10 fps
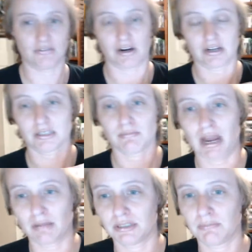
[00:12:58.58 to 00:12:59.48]

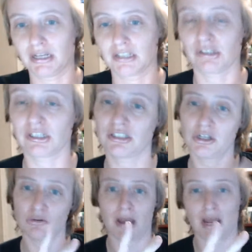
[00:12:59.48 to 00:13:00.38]
maps, because only 2
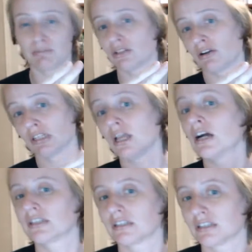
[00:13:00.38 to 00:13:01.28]
maps are unlocked
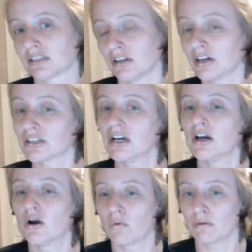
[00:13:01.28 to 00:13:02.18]
at the start.
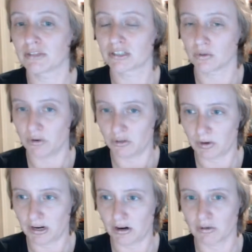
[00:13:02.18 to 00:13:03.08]
One was the Wind
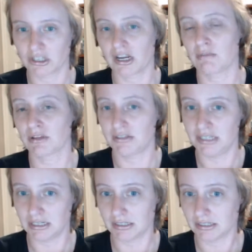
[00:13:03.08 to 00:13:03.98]
Waker, which came with
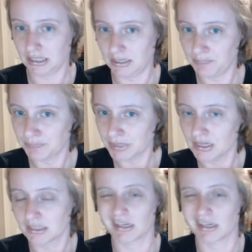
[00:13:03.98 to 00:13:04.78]
DLC, so I can't